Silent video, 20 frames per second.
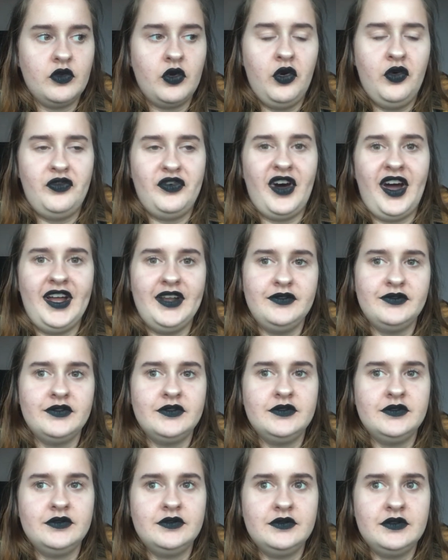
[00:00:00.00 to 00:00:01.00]
Or five.
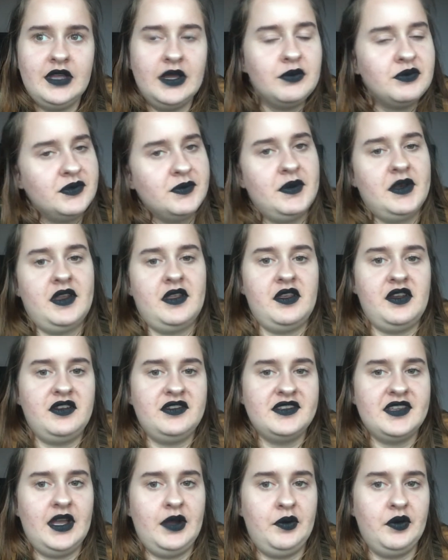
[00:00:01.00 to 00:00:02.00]
It was one of
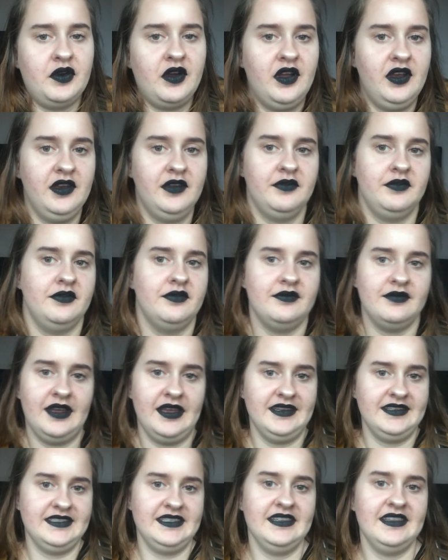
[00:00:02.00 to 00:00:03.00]
those. I will kind of
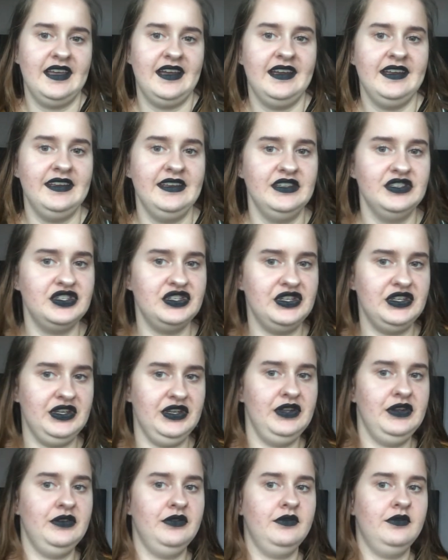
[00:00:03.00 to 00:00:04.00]
edit that
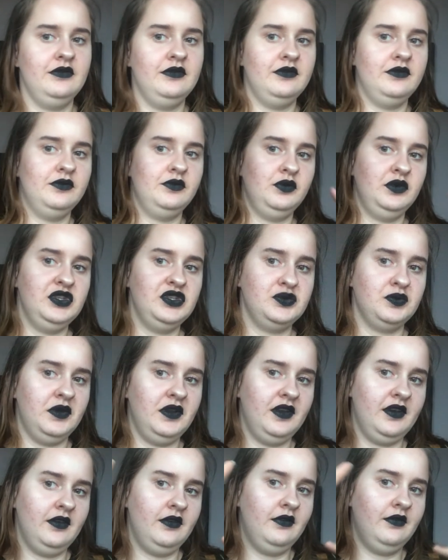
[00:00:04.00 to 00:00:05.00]
into which
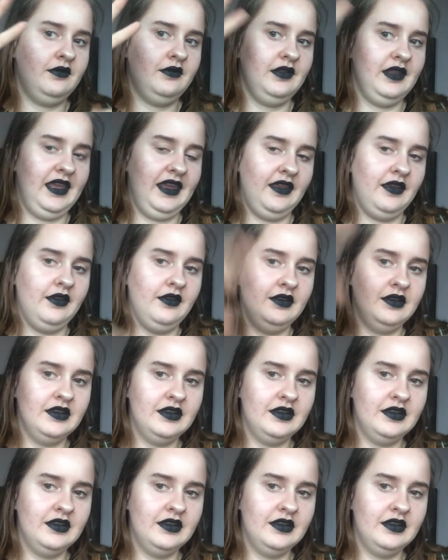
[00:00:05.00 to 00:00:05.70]
one, like,